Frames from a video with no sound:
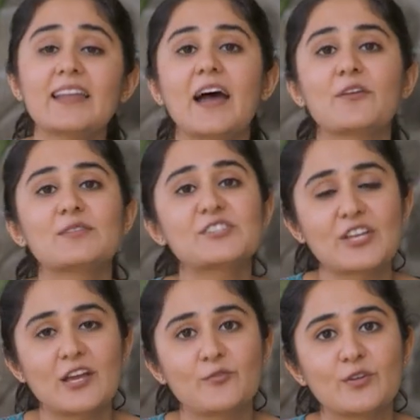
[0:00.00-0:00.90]
out and
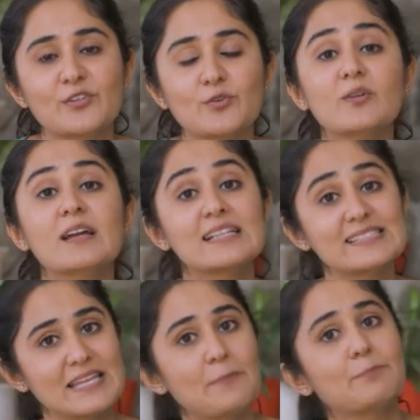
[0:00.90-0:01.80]
gives you some good
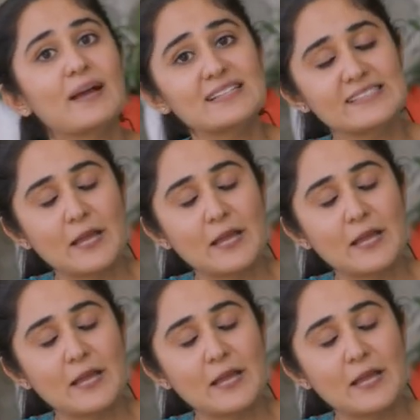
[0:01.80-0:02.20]
knowledge in